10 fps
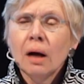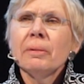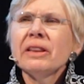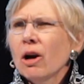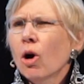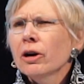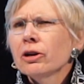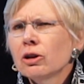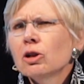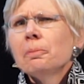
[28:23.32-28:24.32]
But the
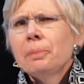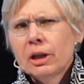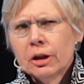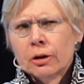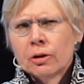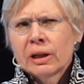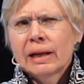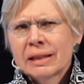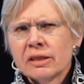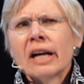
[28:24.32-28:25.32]
article appeared
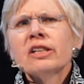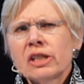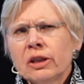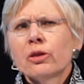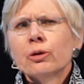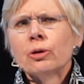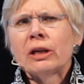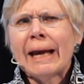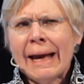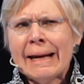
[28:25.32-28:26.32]
in
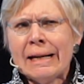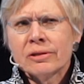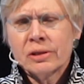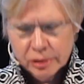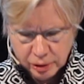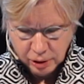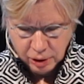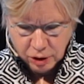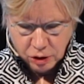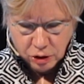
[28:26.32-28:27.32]
1938,
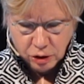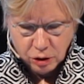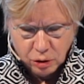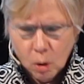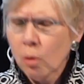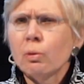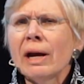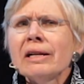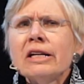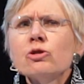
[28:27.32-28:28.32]

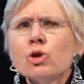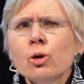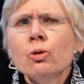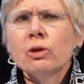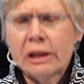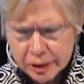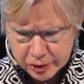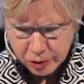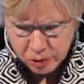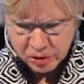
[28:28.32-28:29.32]
already 2
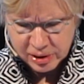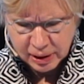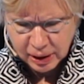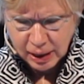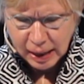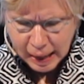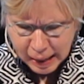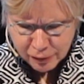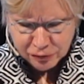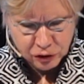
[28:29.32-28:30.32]
years
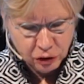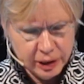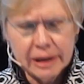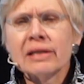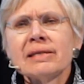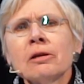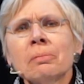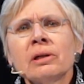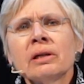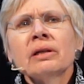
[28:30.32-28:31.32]
after he
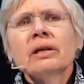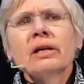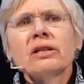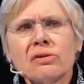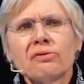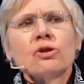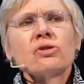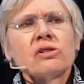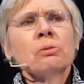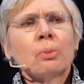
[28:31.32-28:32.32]
exhibited his
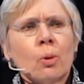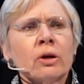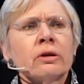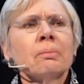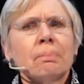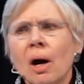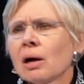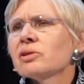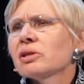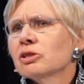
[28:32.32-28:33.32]
first important
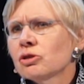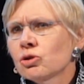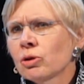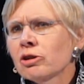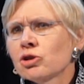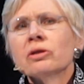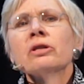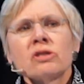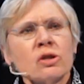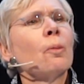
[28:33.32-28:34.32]
box construction,
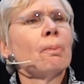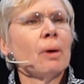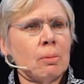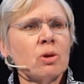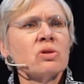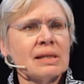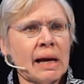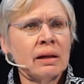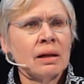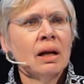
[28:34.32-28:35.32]
the soap bubble
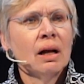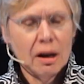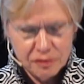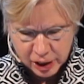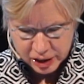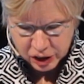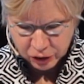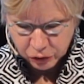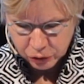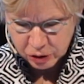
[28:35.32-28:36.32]
set of
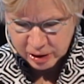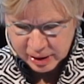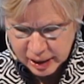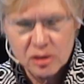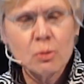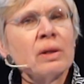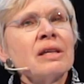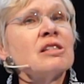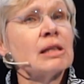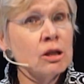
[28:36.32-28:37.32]
1936, with
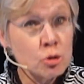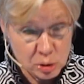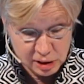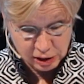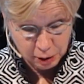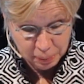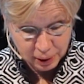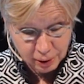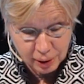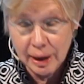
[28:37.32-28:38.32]
its interesting
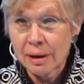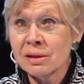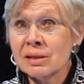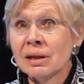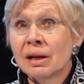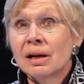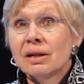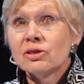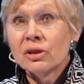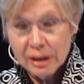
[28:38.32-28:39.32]
parallels
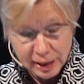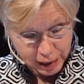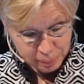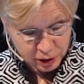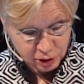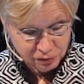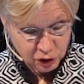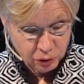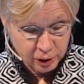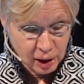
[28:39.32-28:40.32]
to the Cabinet of
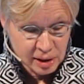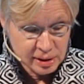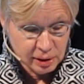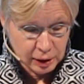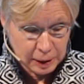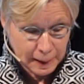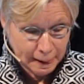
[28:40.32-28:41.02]
Curiosity.